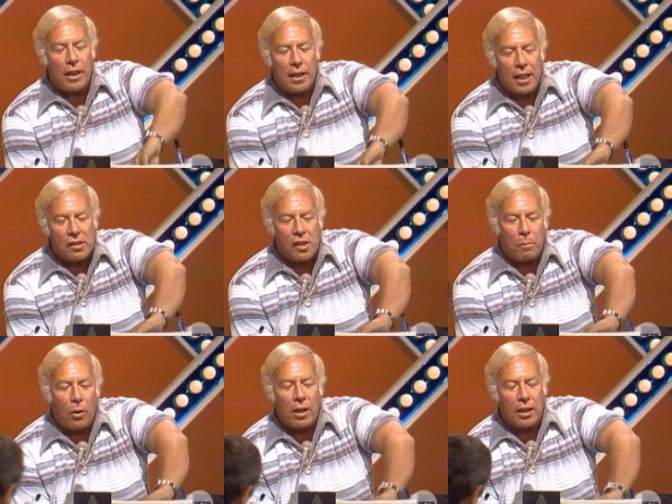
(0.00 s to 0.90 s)
thing
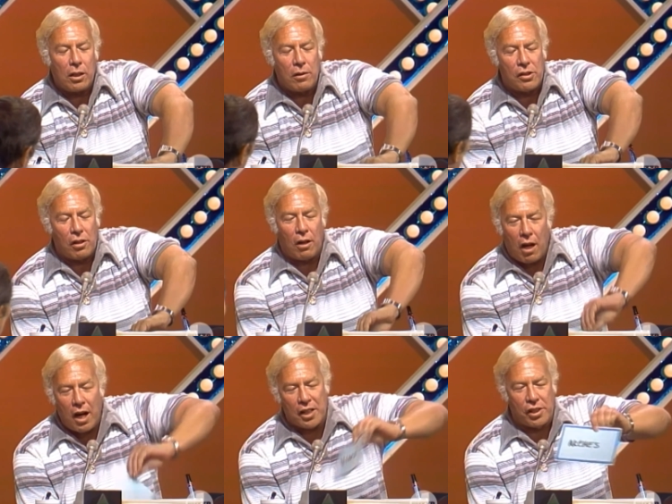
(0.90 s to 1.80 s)
supporting you is your
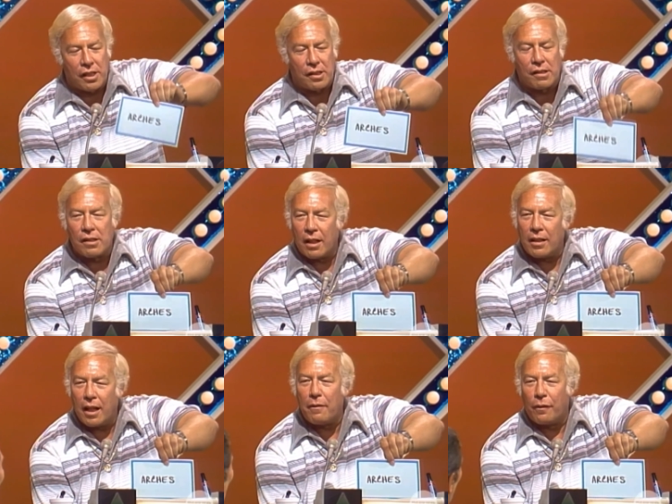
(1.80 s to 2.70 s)
arches, and
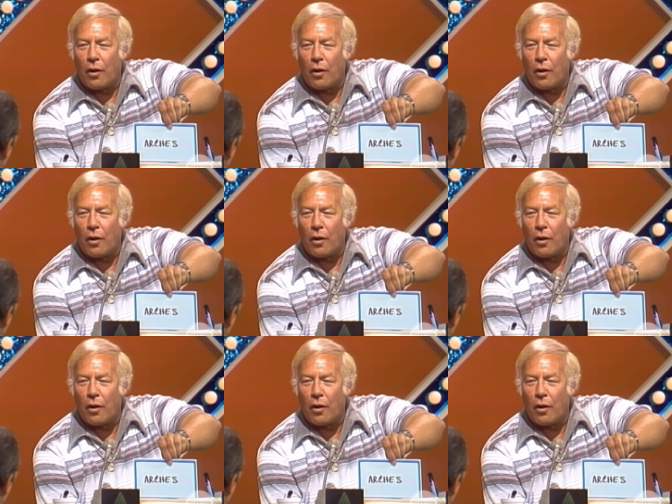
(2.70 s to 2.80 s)
they fall.